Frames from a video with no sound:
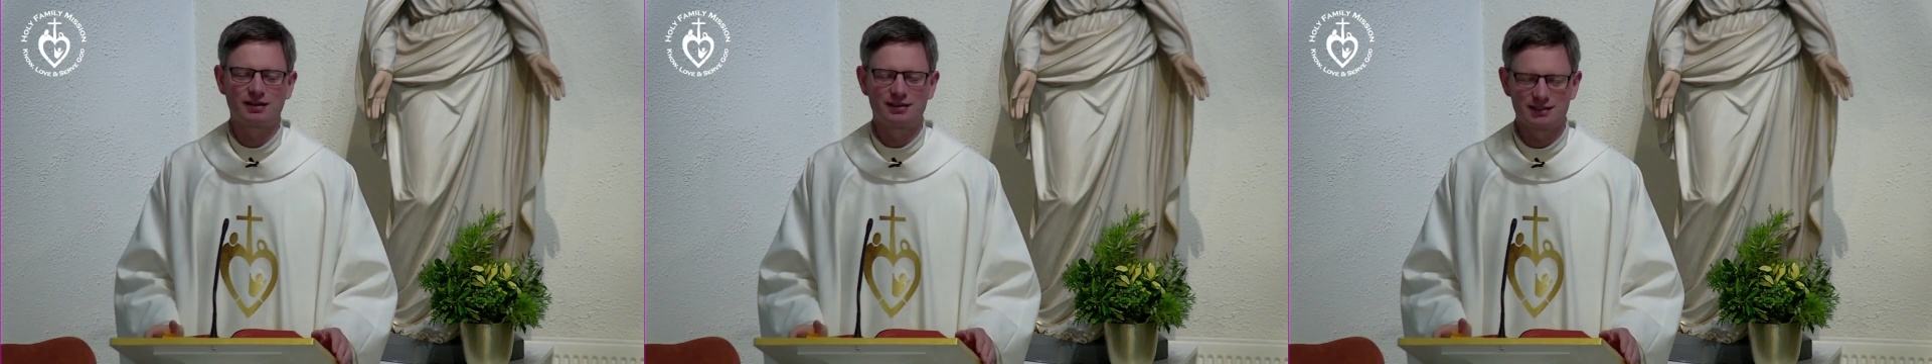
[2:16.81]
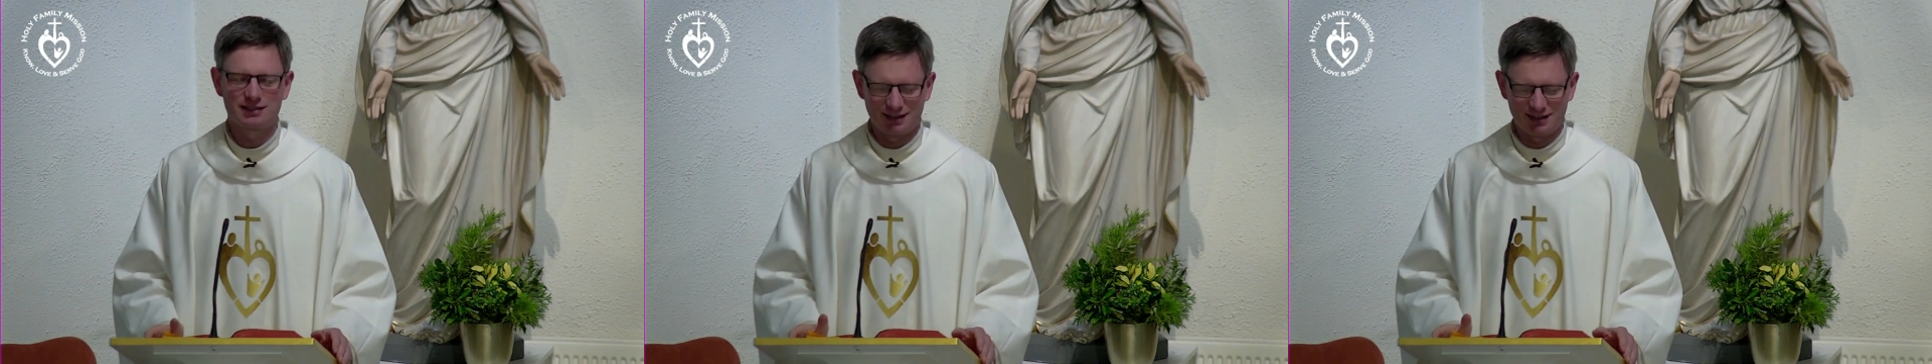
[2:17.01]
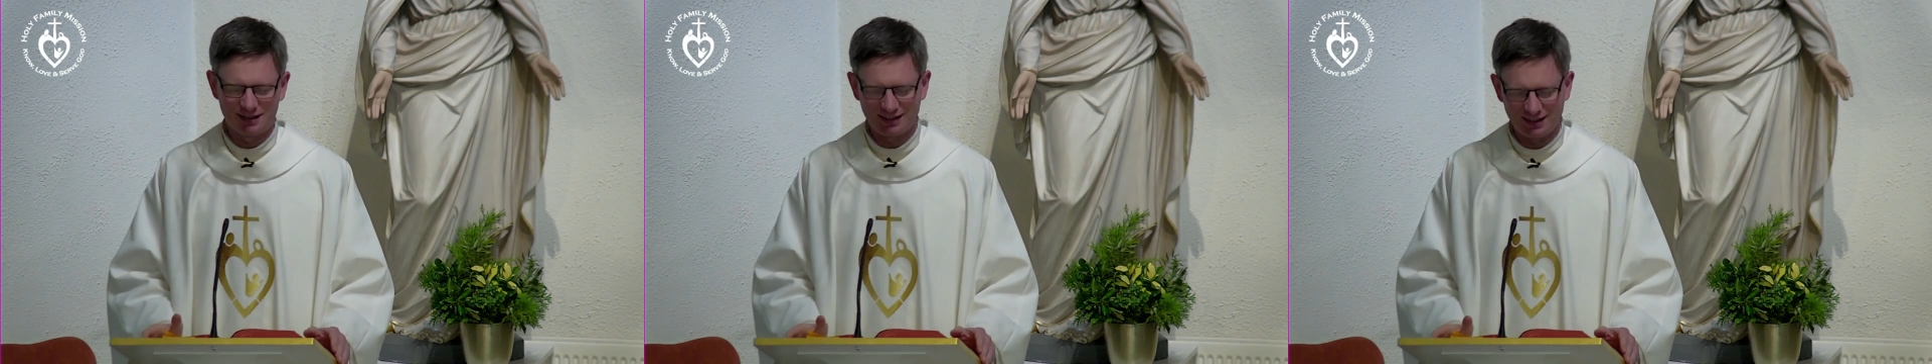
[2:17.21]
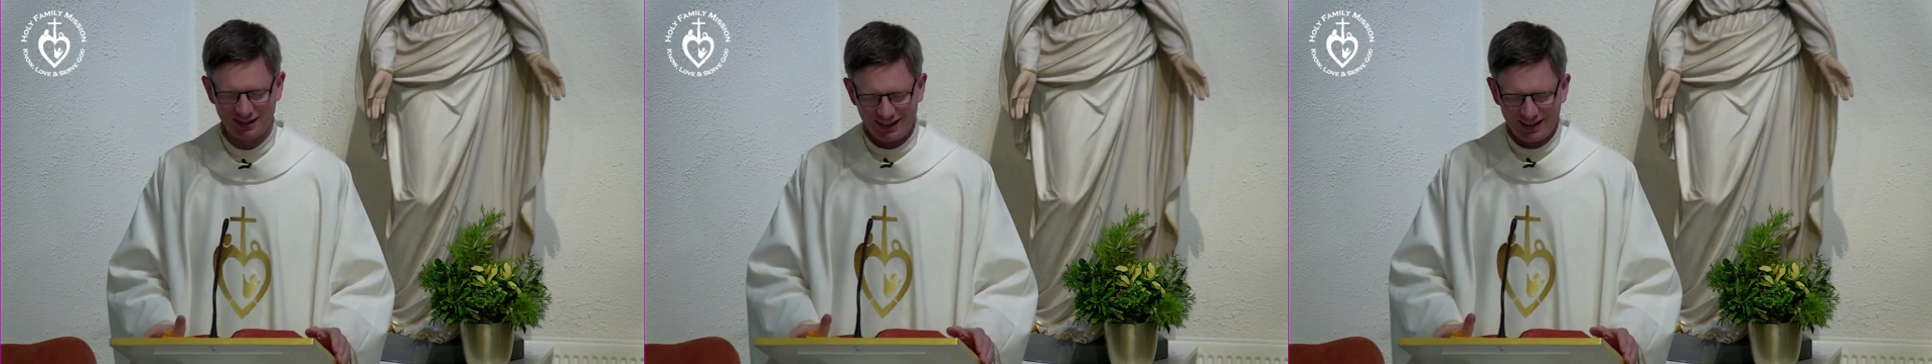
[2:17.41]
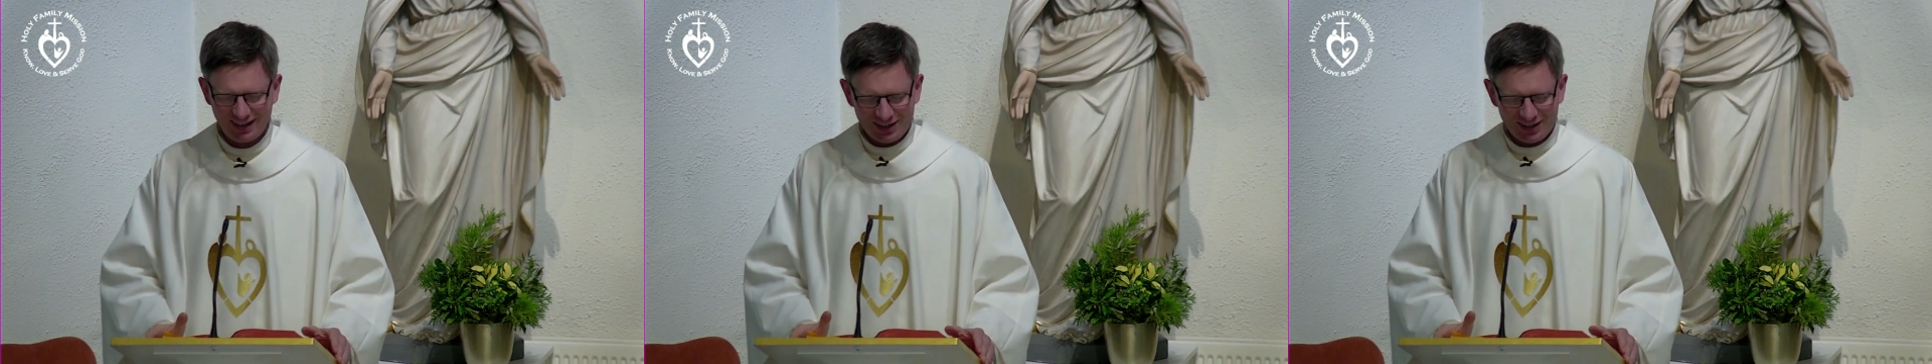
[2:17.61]
silently
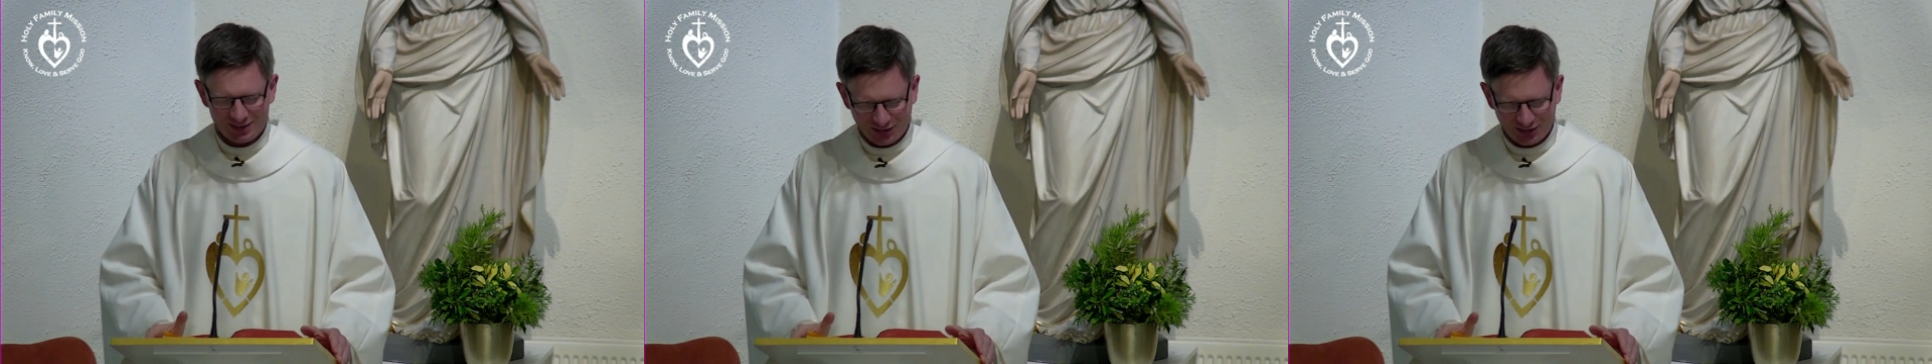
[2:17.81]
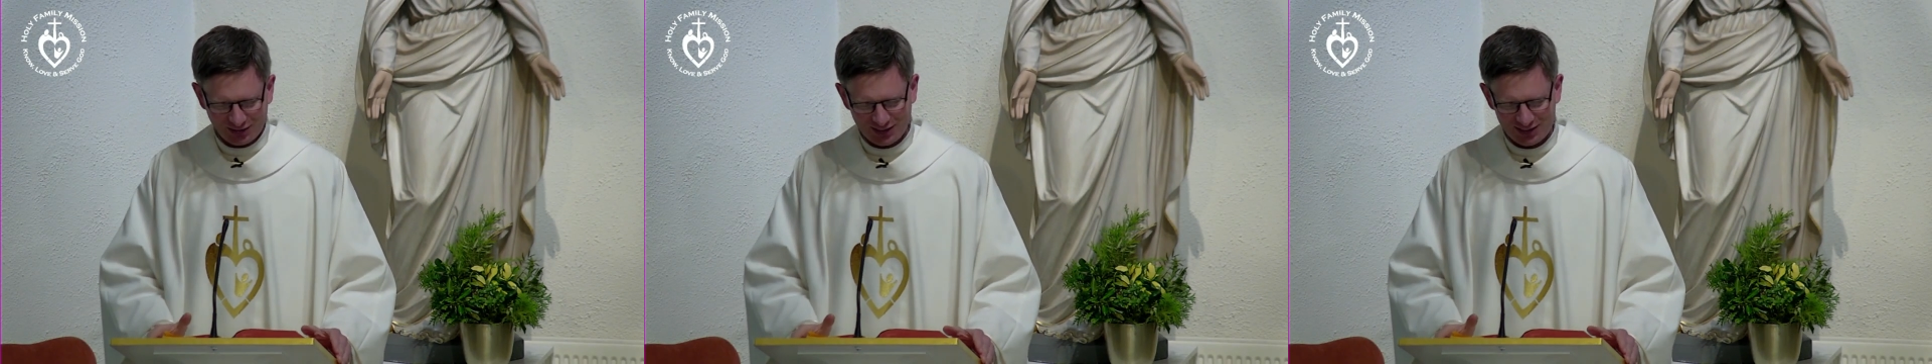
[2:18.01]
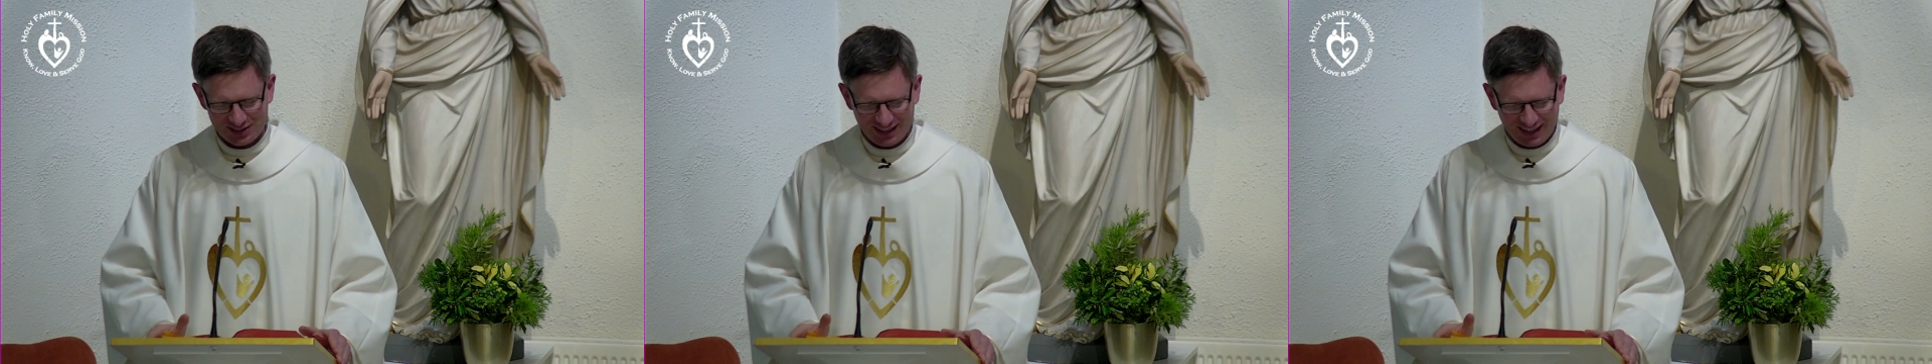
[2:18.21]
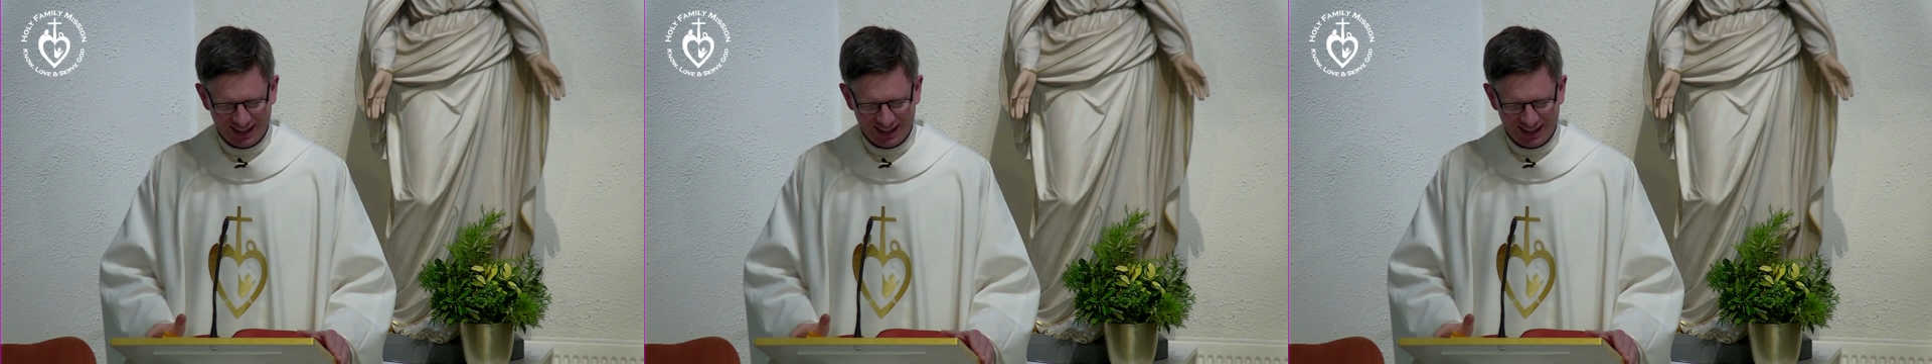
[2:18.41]
to the cross.